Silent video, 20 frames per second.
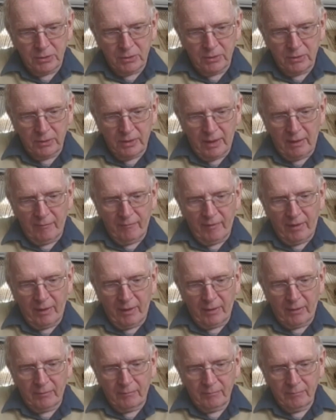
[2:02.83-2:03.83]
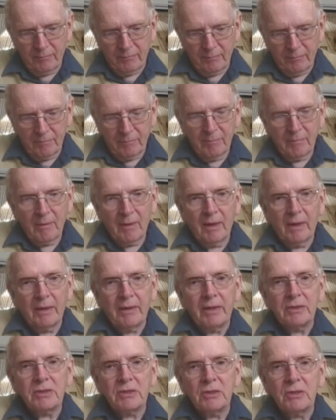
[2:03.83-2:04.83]
on Helvellyn, and
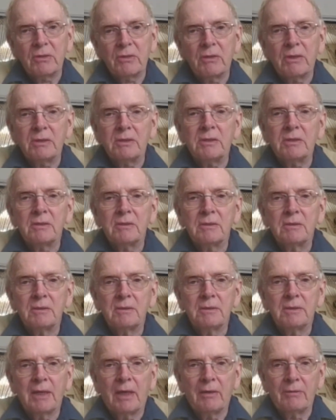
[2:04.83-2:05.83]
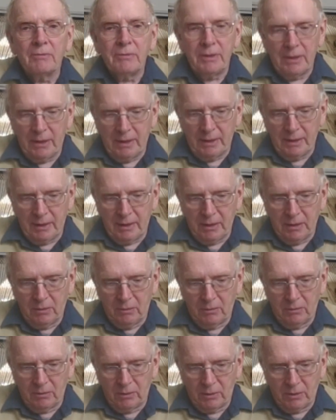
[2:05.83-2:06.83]
I saw it, down in a little
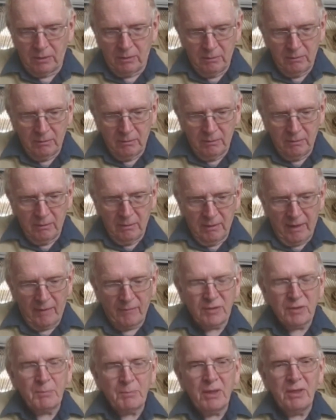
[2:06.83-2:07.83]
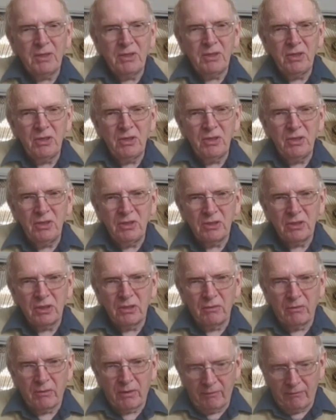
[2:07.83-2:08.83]
gully. I've spent years
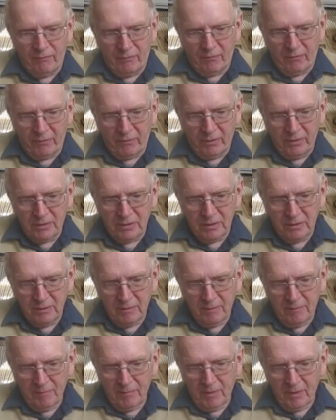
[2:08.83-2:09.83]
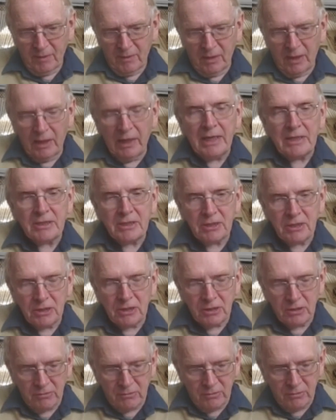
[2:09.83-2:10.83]
looking for it. The lesser
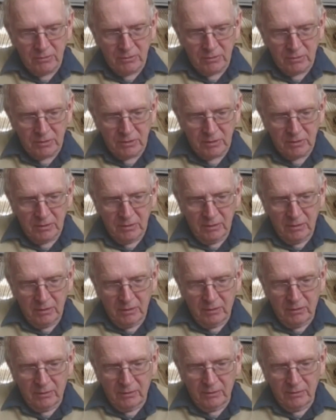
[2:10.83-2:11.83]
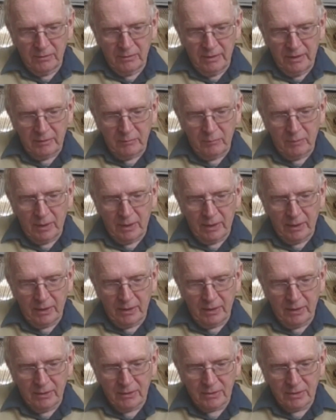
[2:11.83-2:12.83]
scroat, or
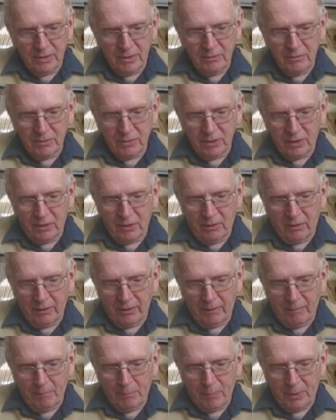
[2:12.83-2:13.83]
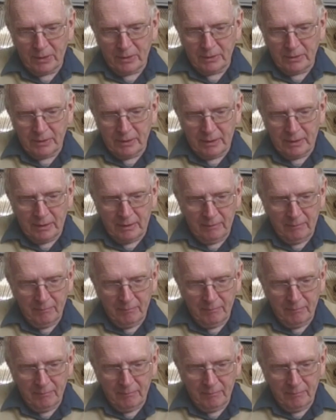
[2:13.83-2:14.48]
nitwilly, as they used to call it in Patterdale.